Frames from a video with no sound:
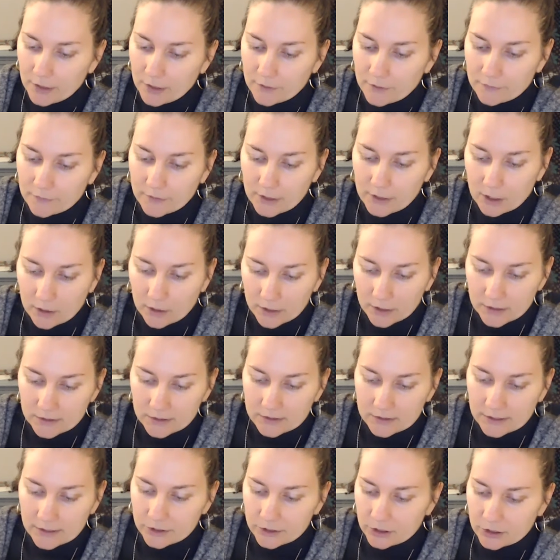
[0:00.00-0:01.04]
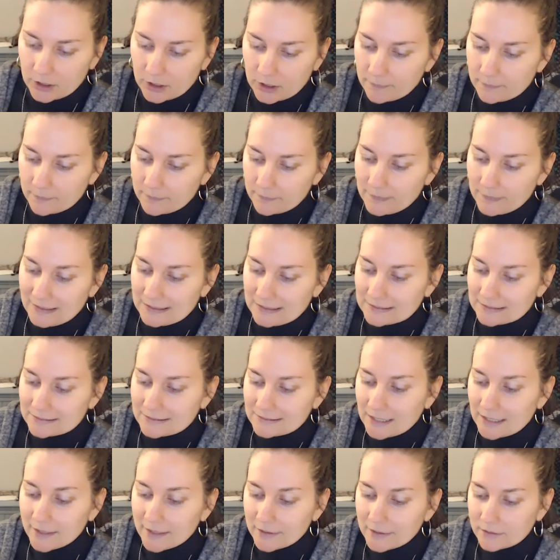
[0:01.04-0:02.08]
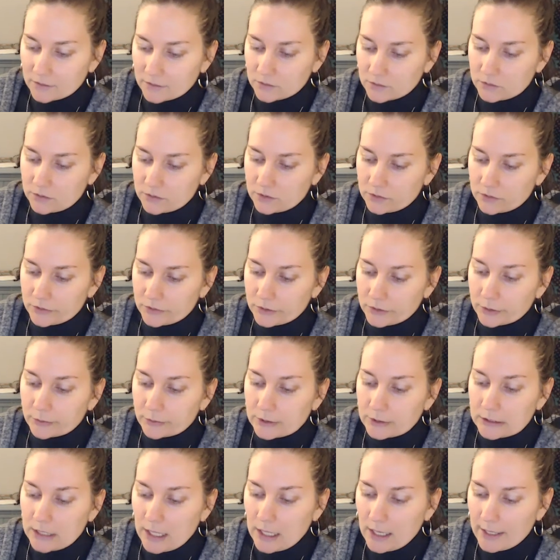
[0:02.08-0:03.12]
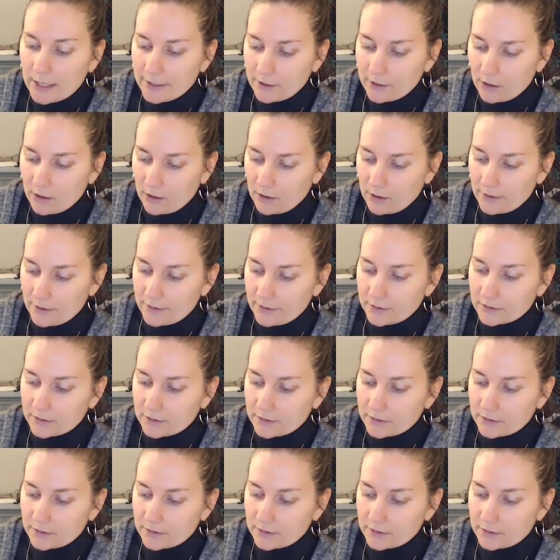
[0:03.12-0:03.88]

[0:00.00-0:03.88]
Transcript: The architect shall be entitled to rely on